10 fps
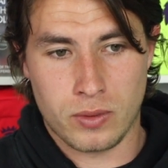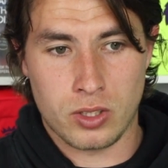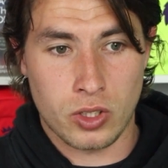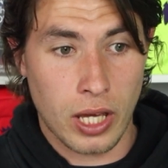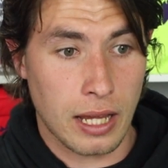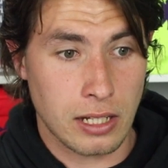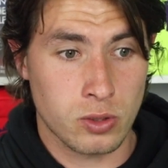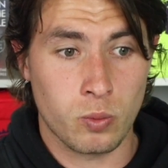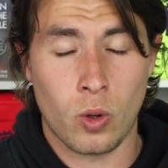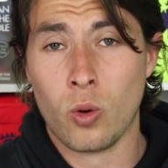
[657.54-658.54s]
So yeah,
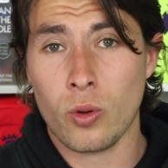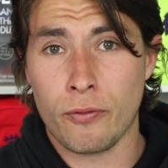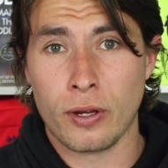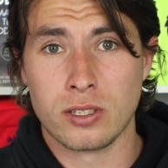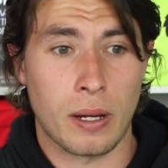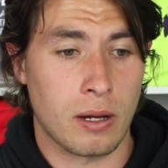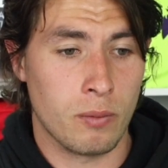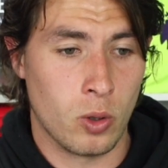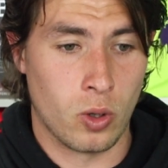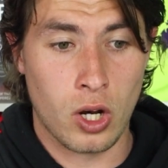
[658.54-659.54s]
that's all the things about,
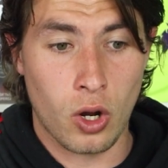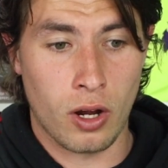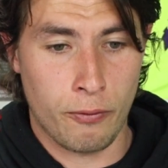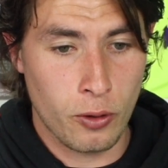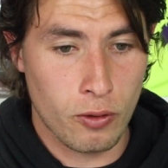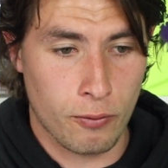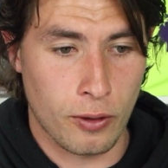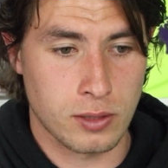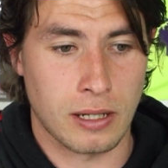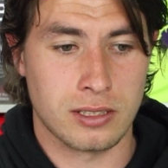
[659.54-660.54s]
or a few of the
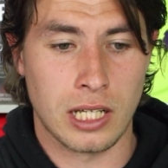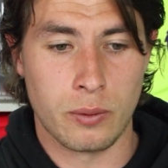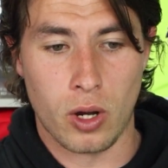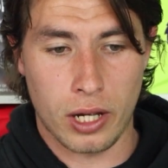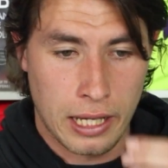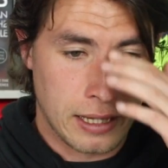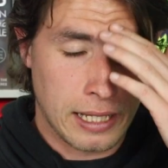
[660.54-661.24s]
things about teamwork in the